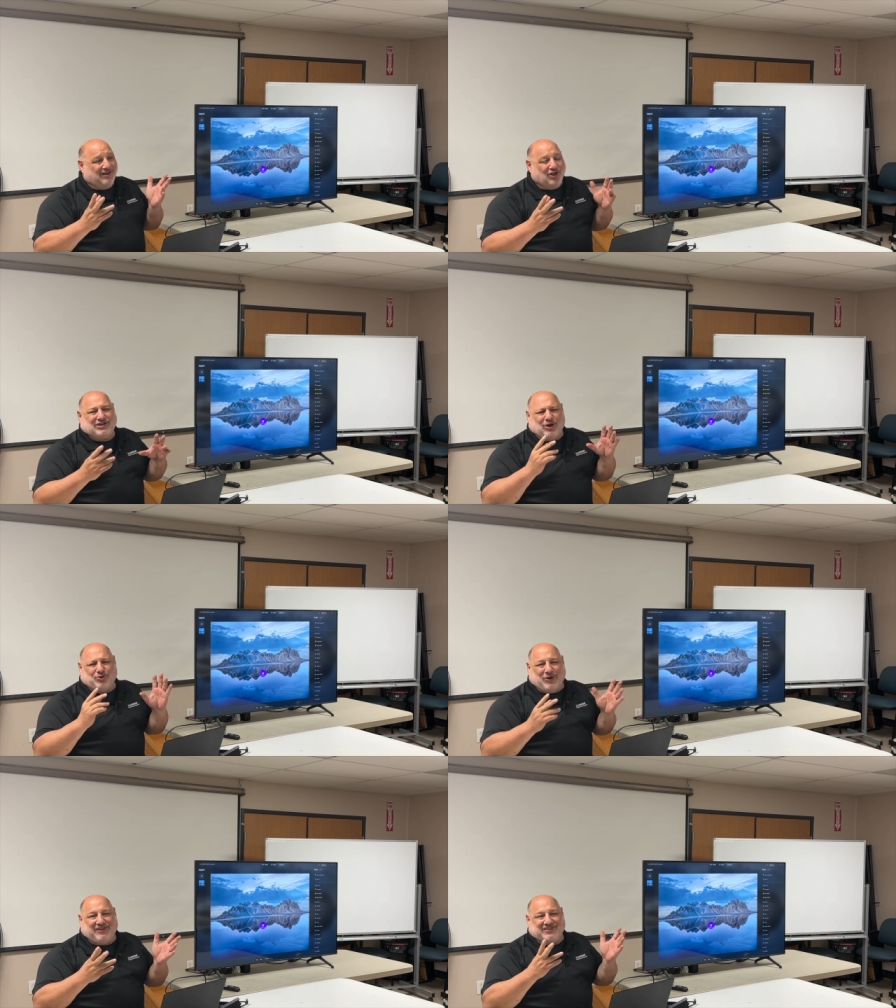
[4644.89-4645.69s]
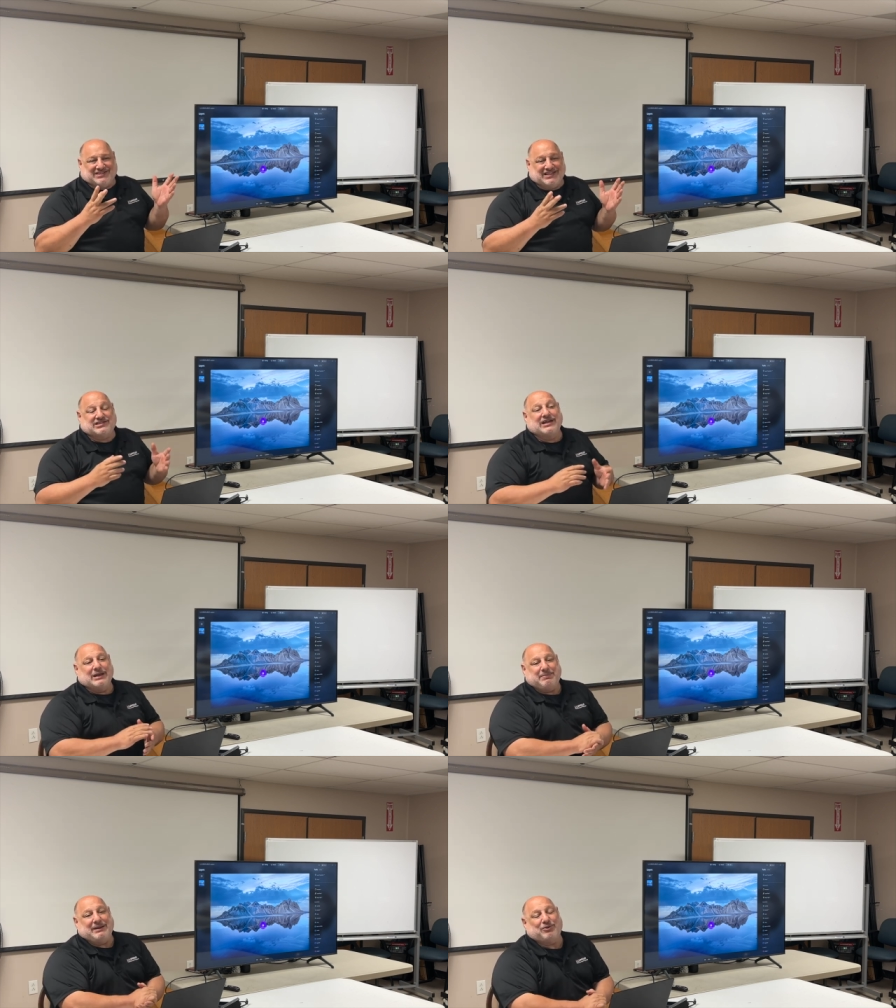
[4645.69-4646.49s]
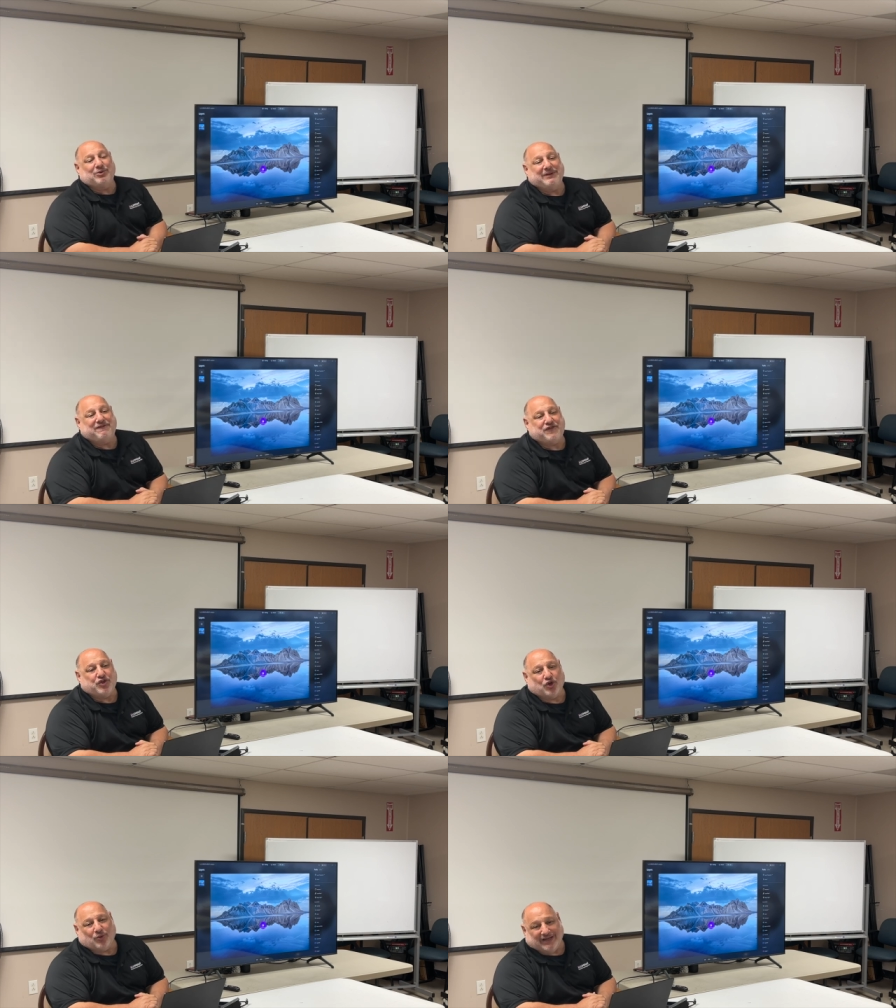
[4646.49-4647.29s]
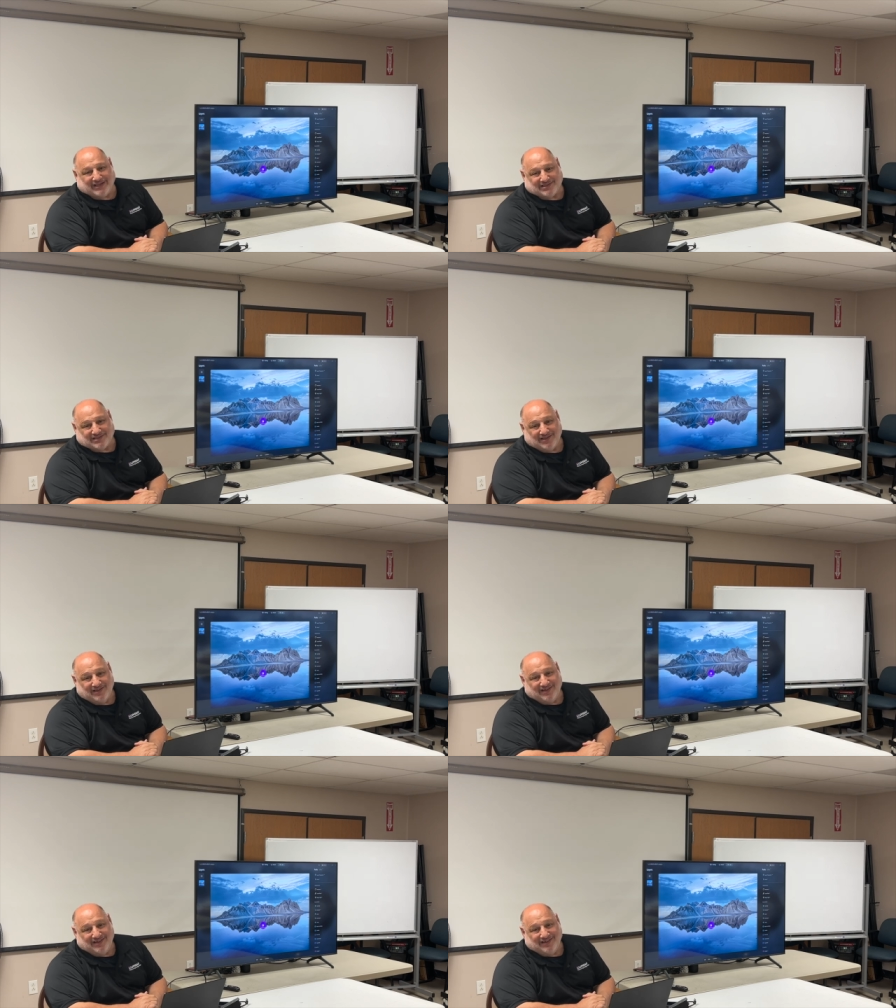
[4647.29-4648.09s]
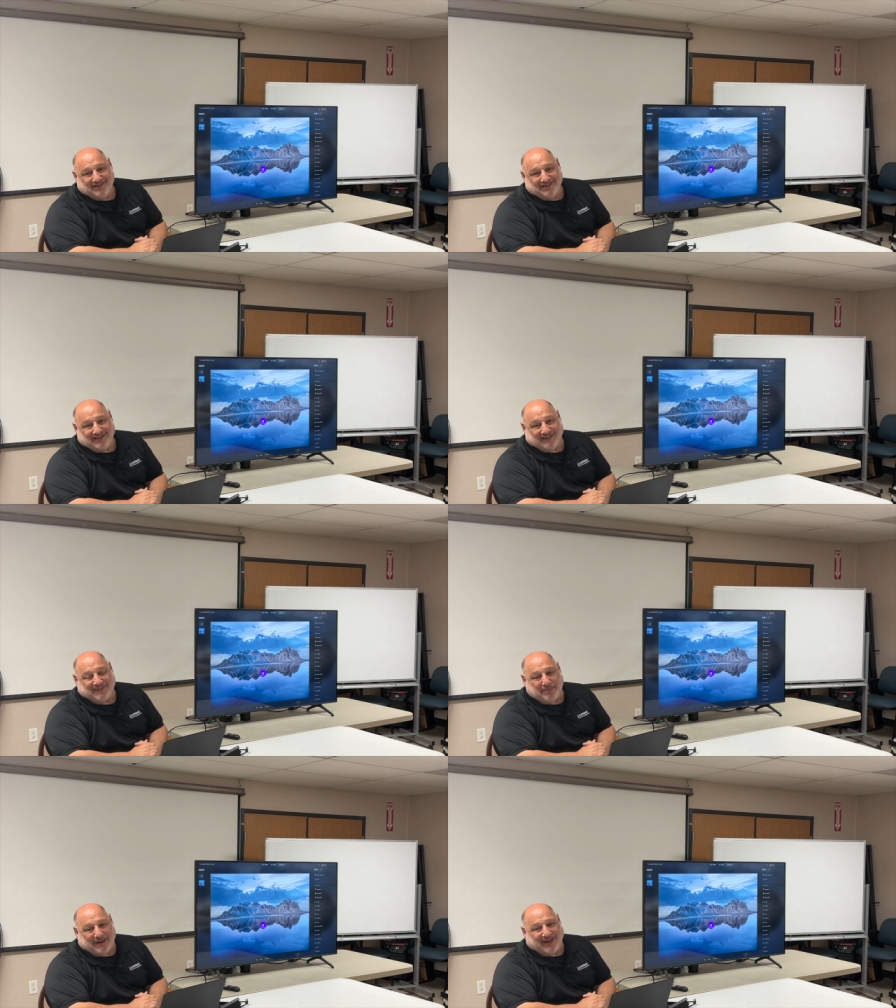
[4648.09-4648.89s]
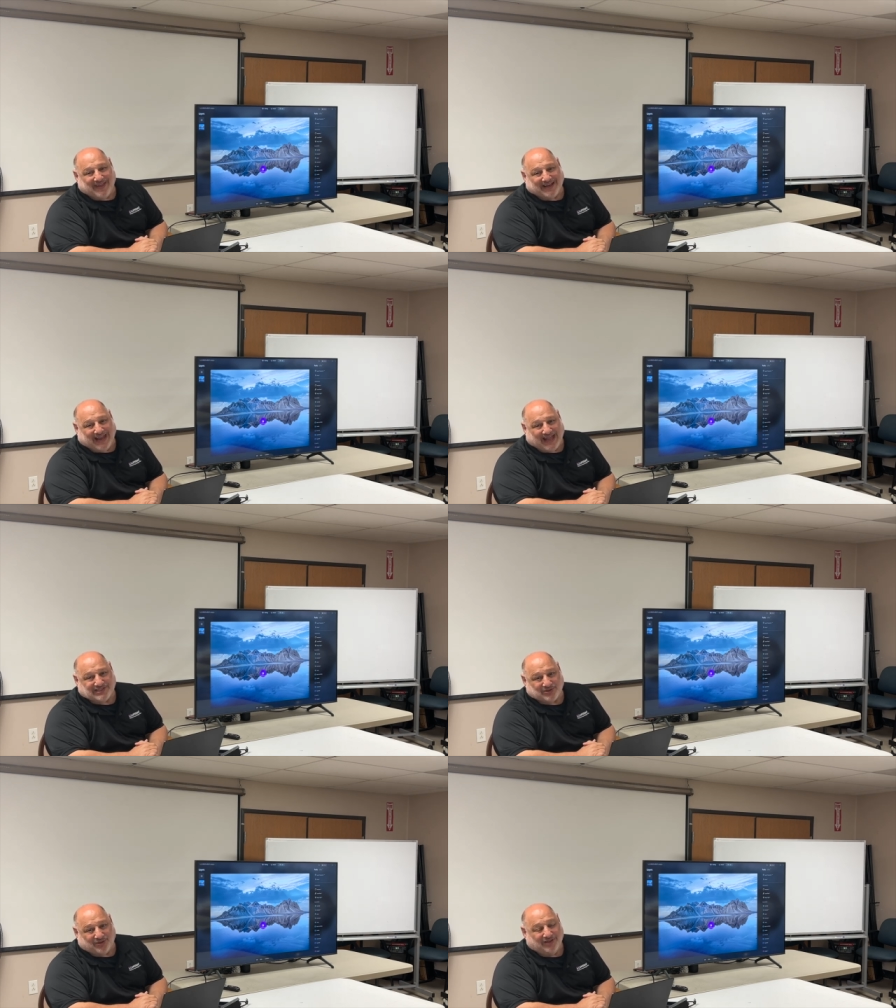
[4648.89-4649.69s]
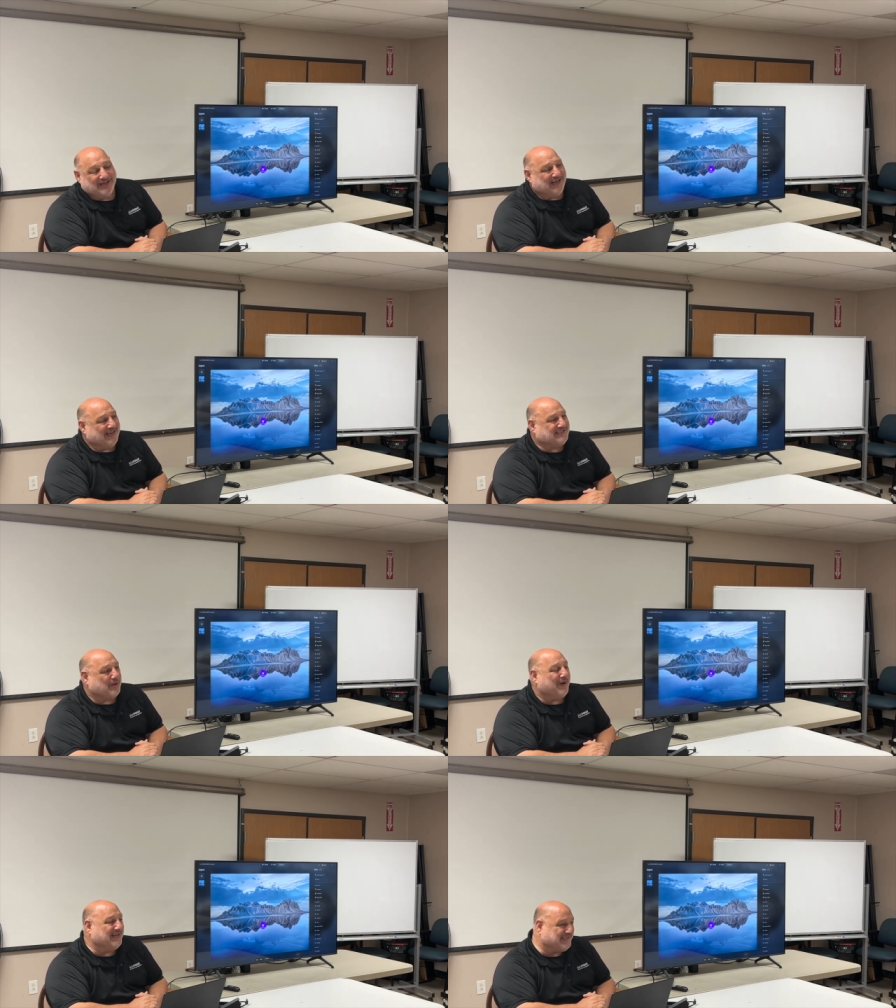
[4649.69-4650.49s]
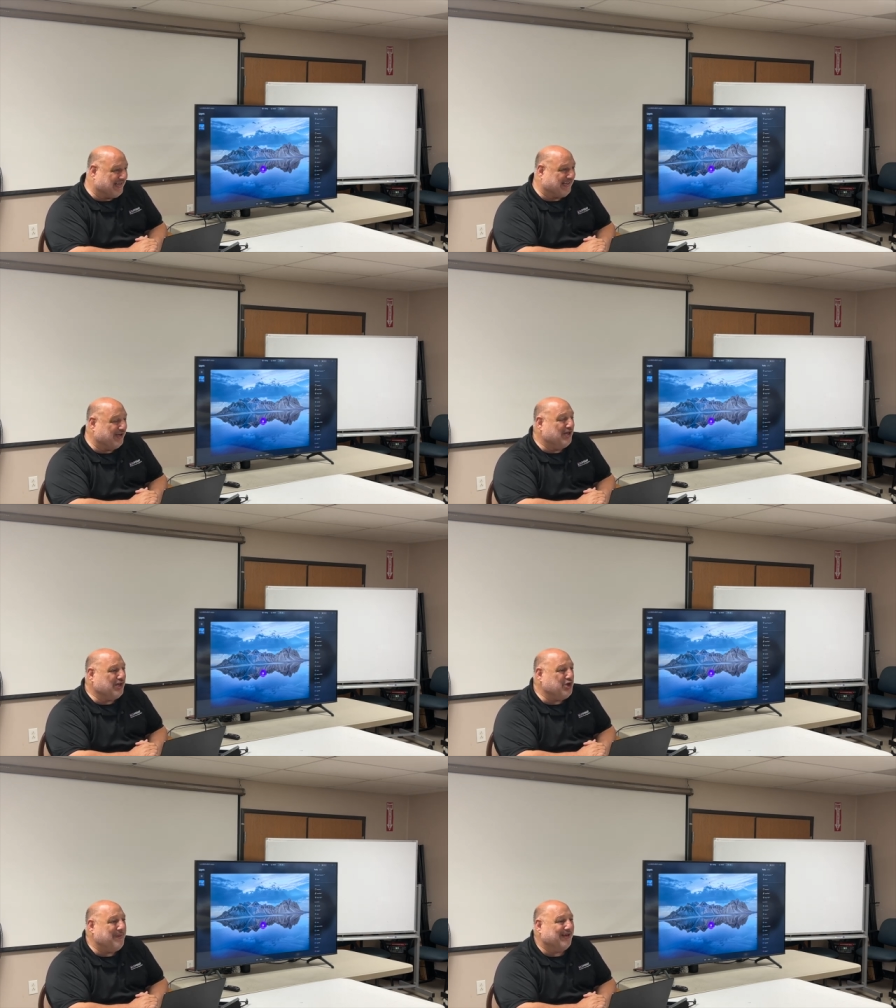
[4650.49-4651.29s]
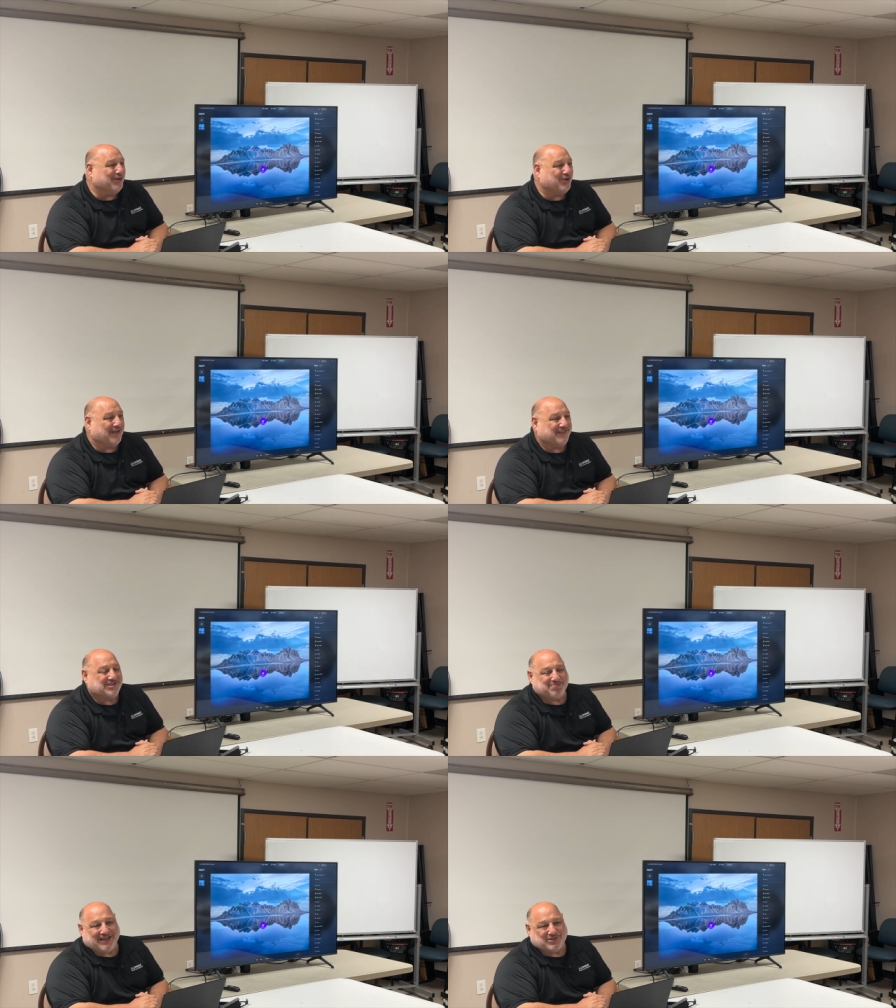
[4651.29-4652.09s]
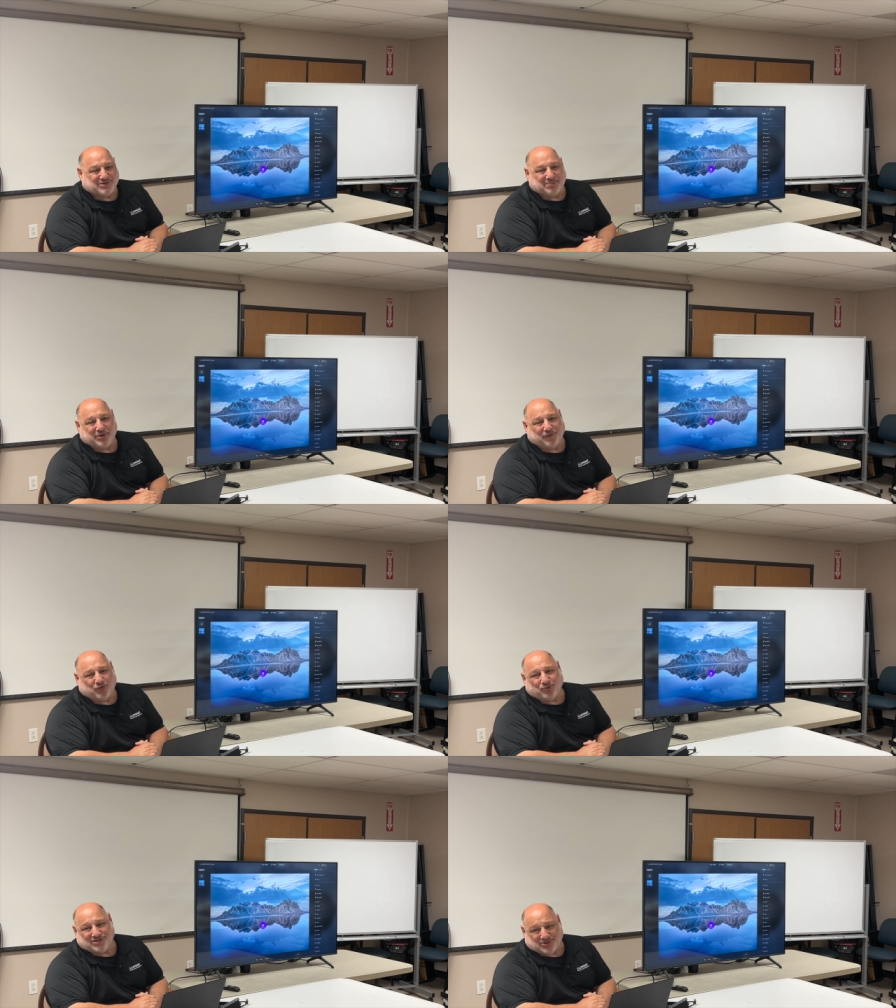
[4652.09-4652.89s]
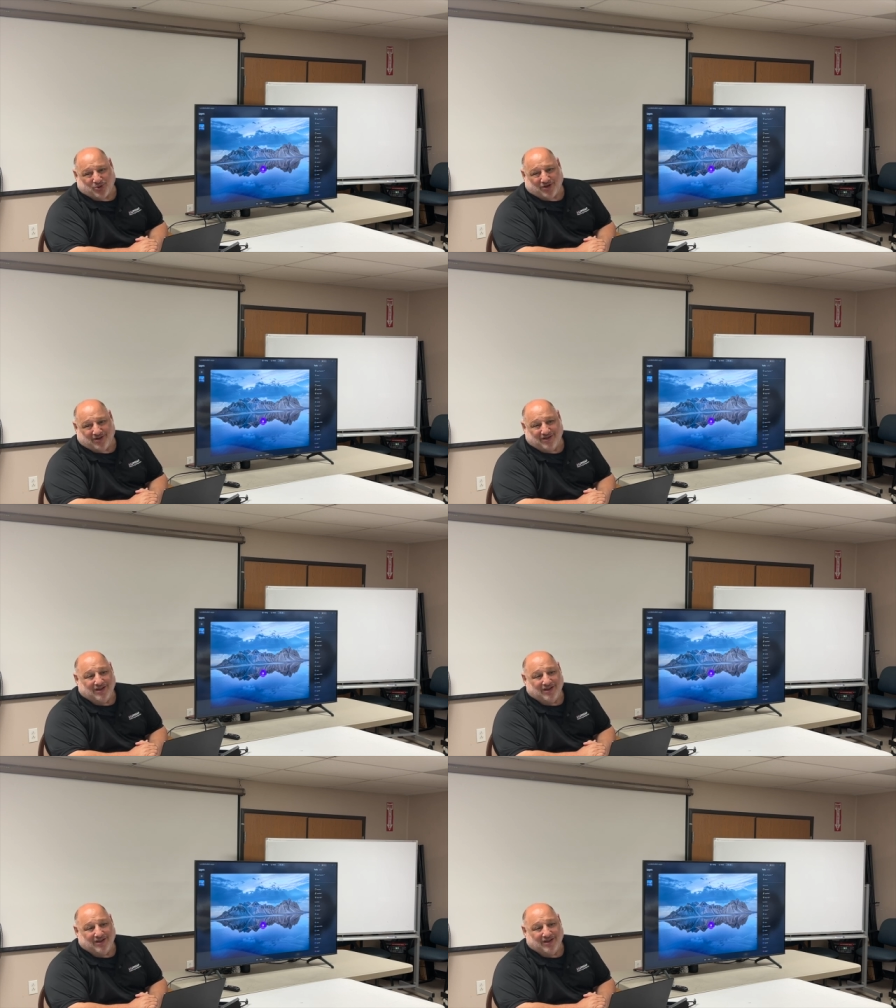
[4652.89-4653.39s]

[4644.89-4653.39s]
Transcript: Look how great this is. People are going to be furious if they buy that castle and say, wait a second, you made it look like this place was a beautiful resort.